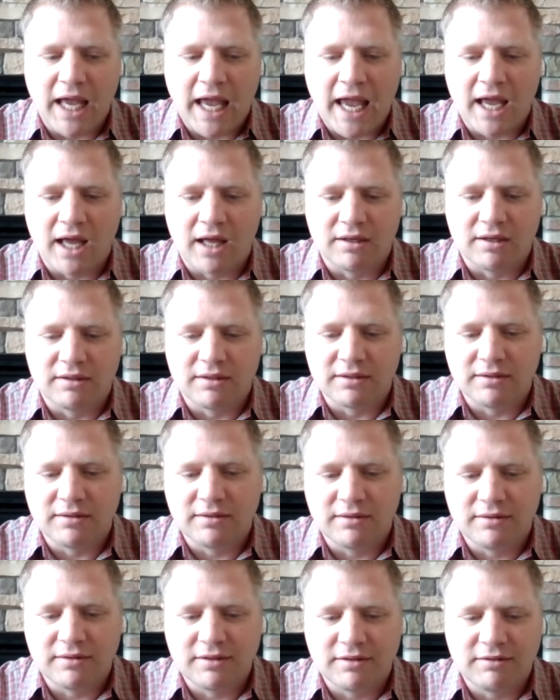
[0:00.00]
And
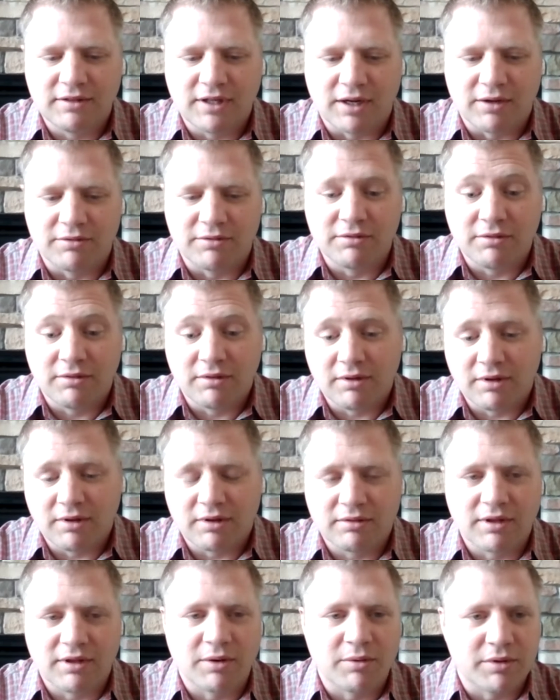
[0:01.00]

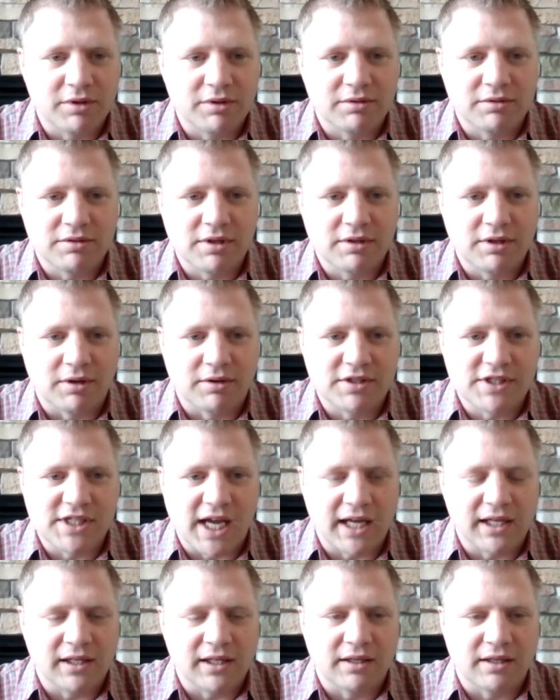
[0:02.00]
there were,
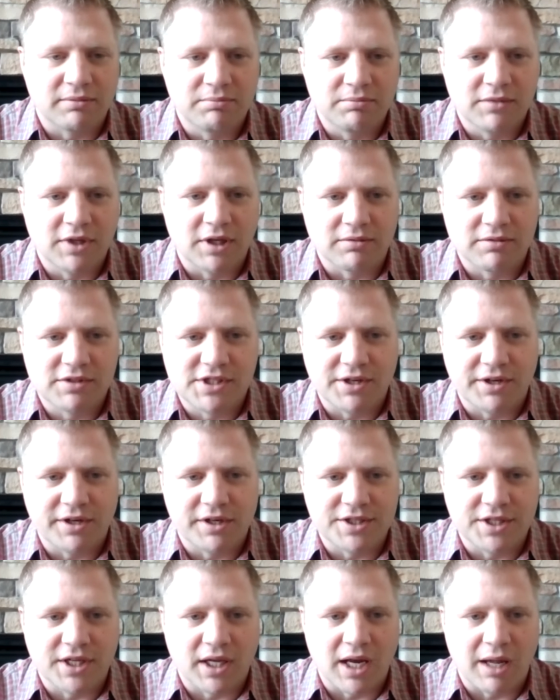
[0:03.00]
sadly,
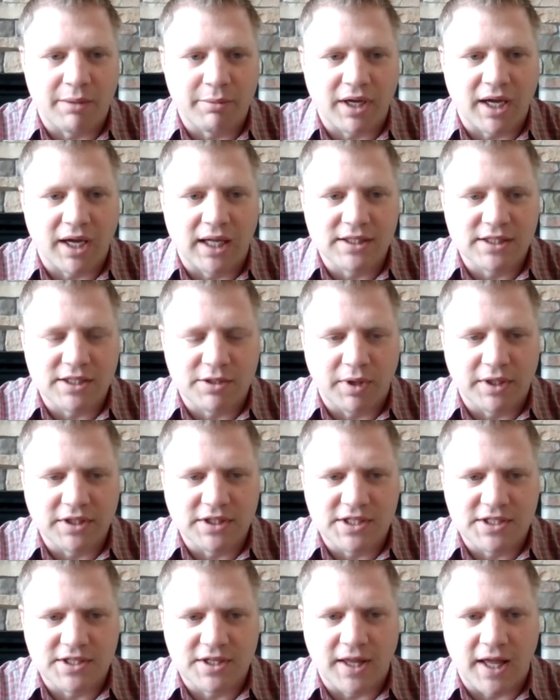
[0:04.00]
serious economic
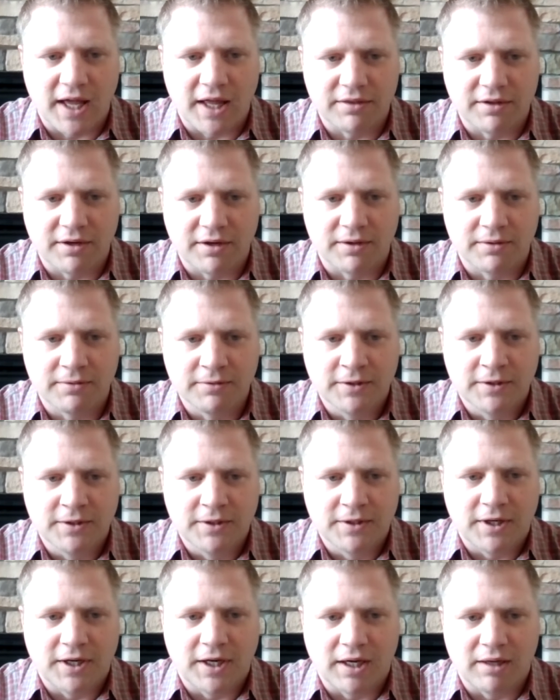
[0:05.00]
consequences to that.
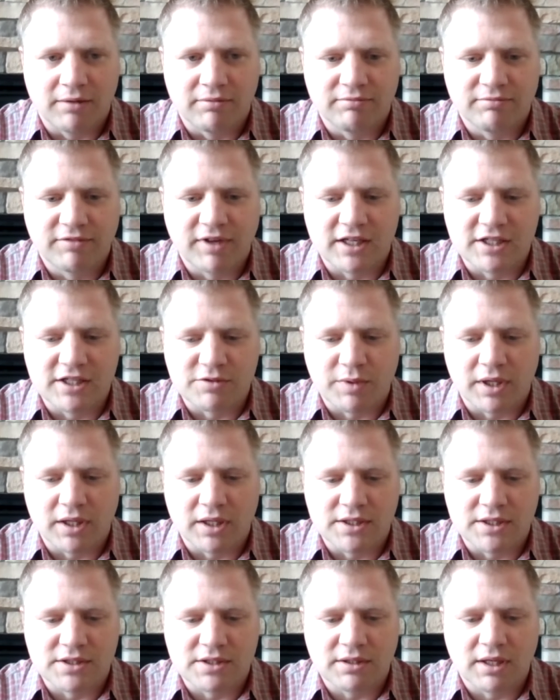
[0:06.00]

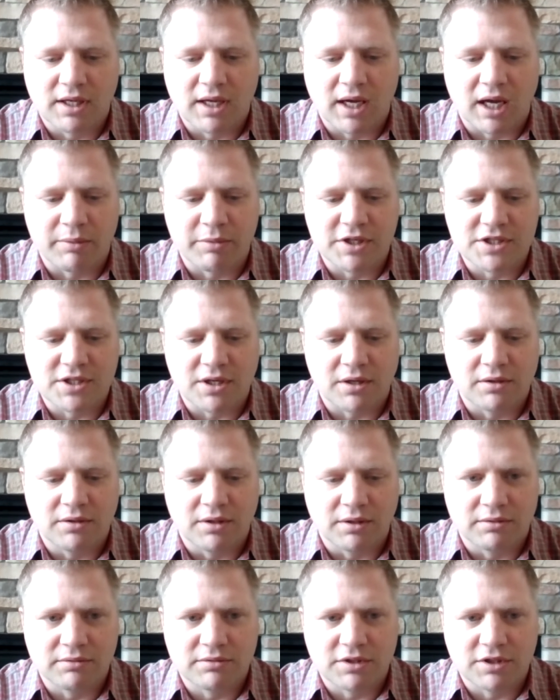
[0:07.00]
Venezuela's economy
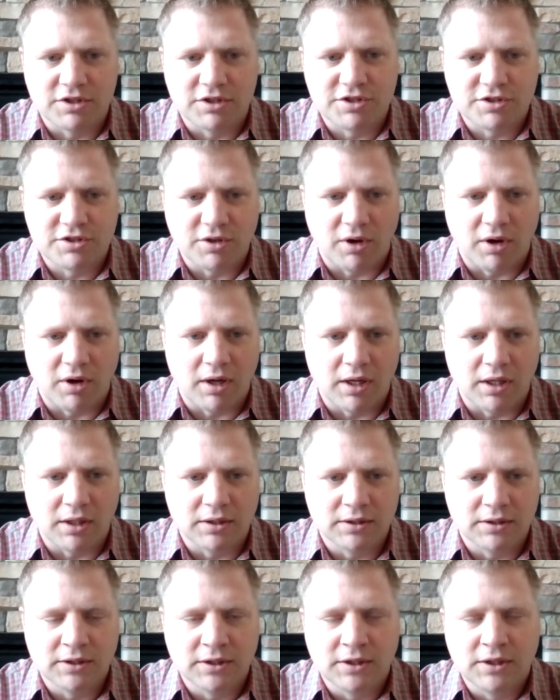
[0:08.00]
started to
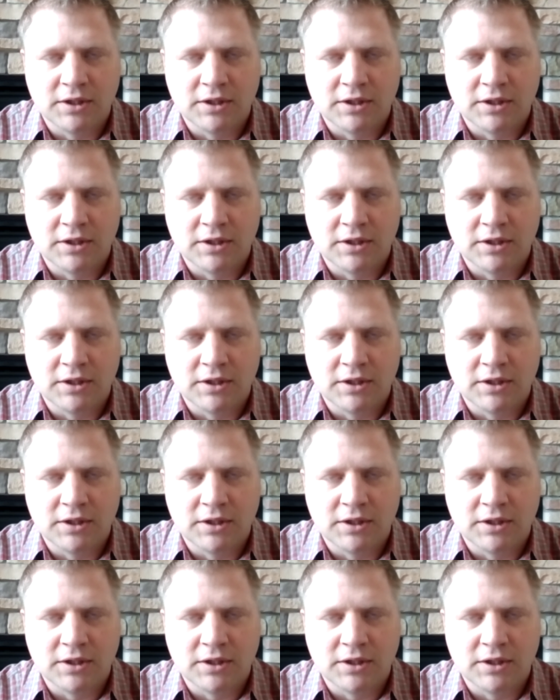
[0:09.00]
stall.